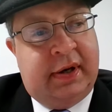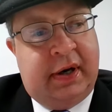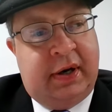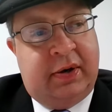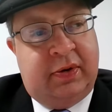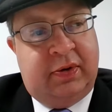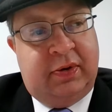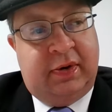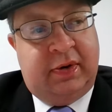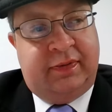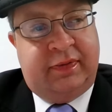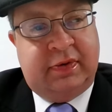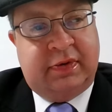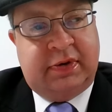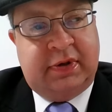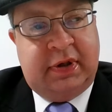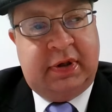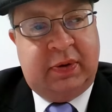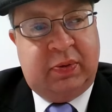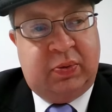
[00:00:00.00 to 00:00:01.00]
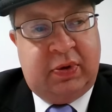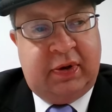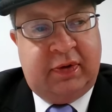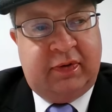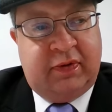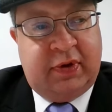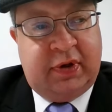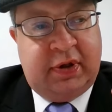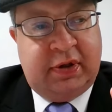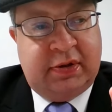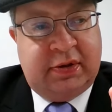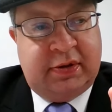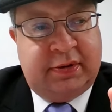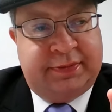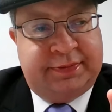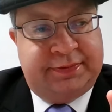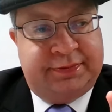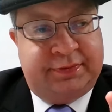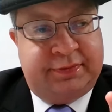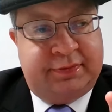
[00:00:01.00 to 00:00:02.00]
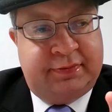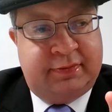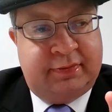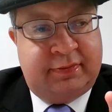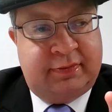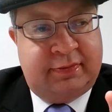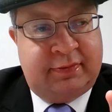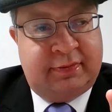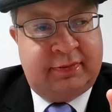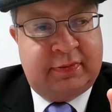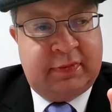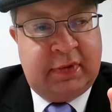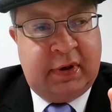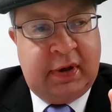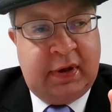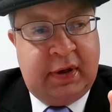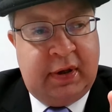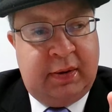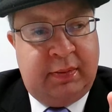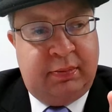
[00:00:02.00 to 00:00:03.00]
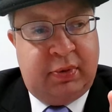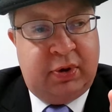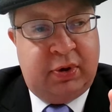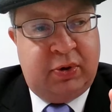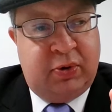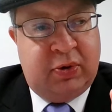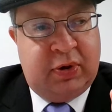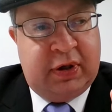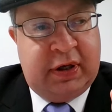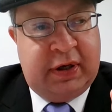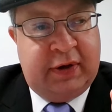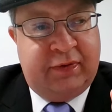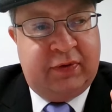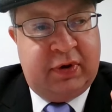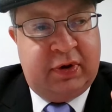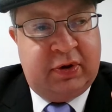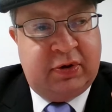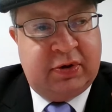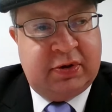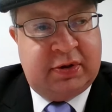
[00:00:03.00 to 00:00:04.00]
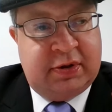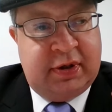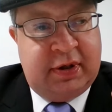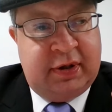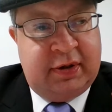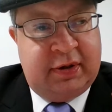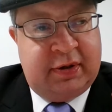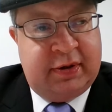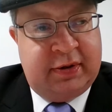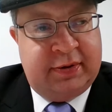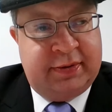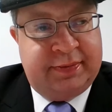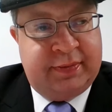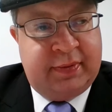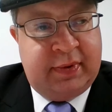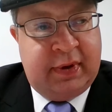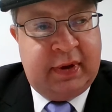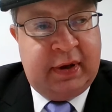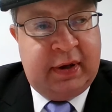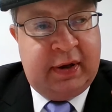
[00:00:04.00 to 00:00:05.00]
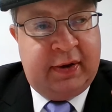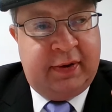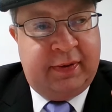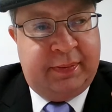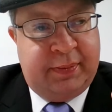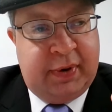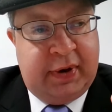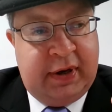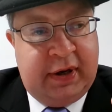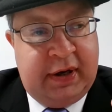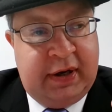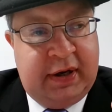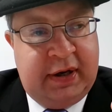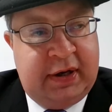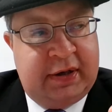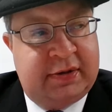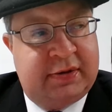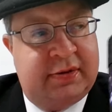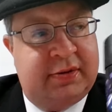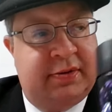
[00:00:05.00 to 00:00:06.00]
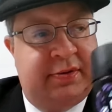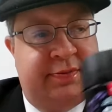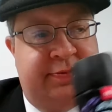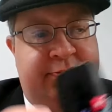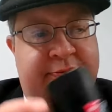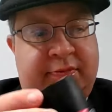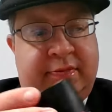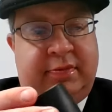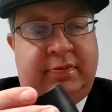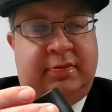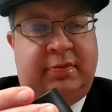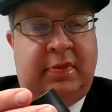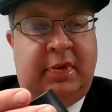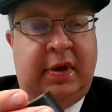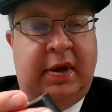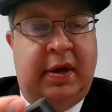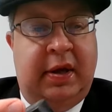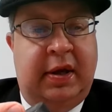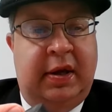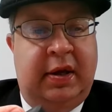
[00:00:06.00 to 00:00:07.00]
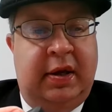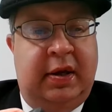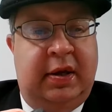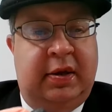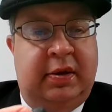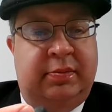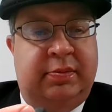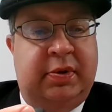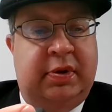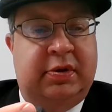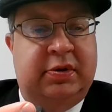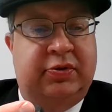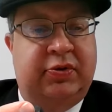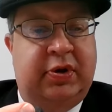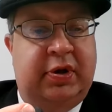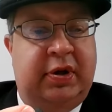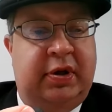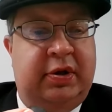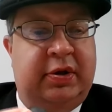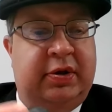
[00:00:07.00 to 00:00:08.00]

I don't know if you've seen one of these. Blue Lavender Scent by Axe. Smells really